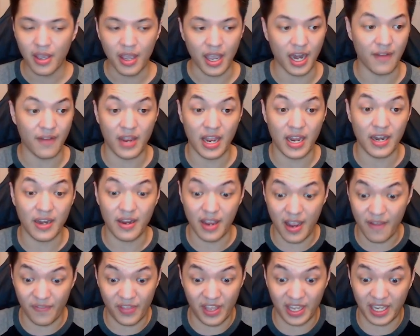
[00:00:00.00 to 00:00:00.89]
And
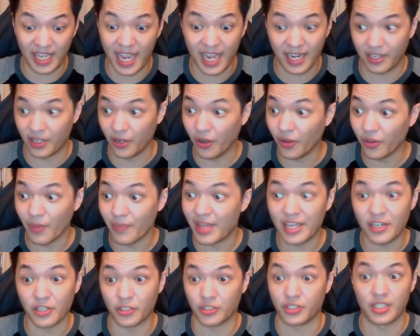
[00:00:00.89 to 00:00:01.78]
if they can't kill them,
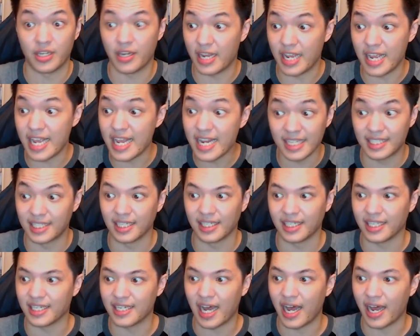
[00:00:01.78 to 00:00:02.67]
they just
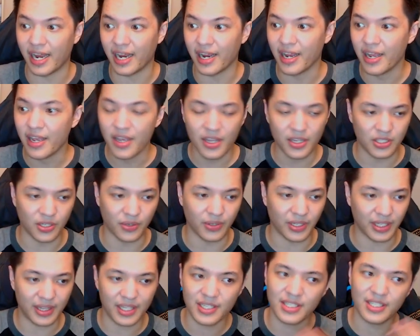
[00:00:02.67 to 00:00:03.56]
instantly die. So
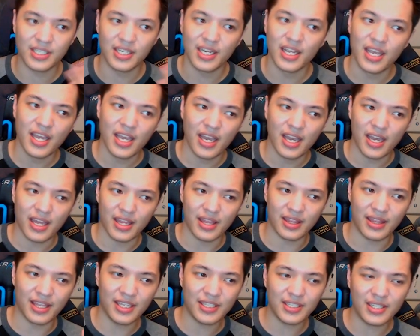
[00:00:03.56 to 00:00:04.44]
like this
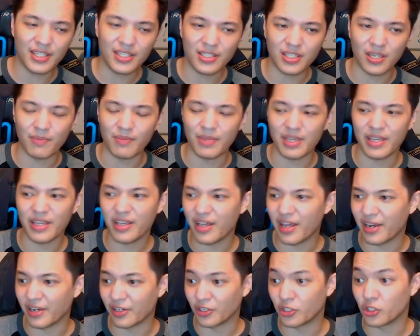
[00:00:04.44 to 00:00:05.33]
is to me
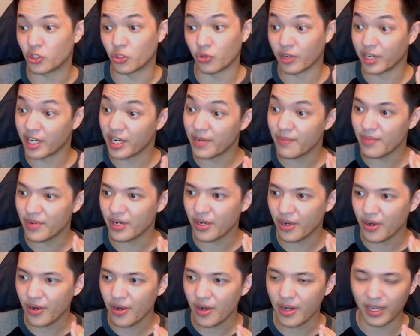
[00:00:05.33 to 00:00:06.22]
an extreme
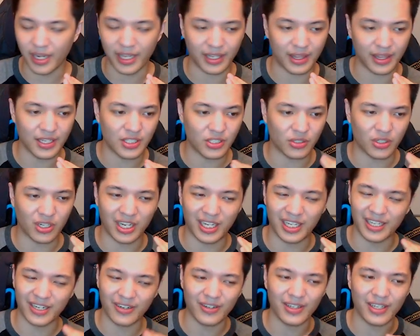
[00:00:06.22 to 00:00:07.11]
here. Like, this
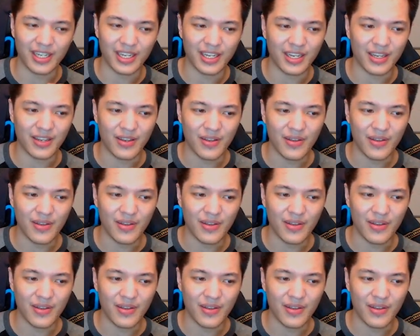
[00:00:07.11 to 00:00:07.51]
clearly